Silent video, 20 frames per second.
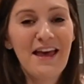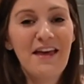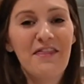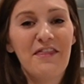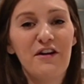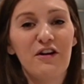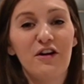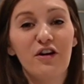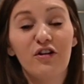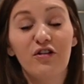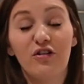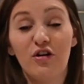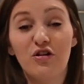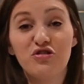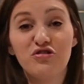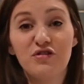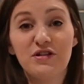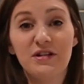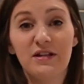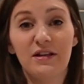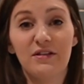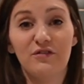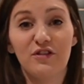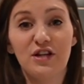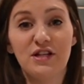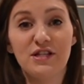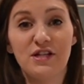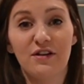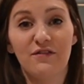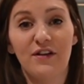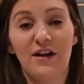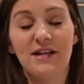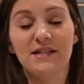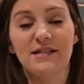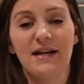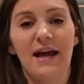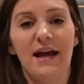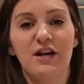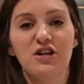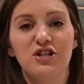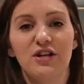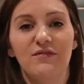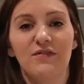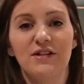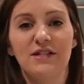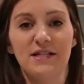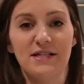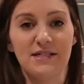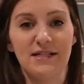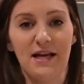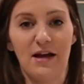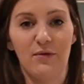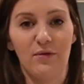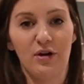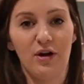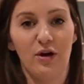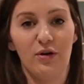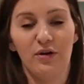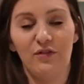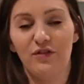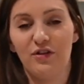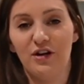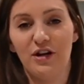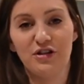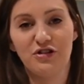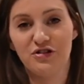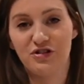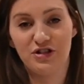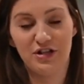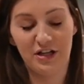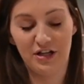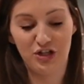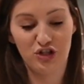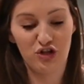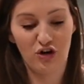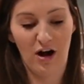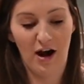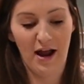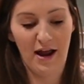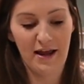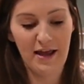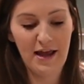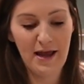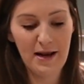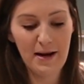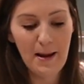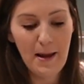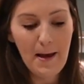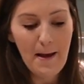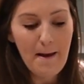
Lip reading: They're a grocery delivery service, and I actually have a discount code if you're interested in trying it.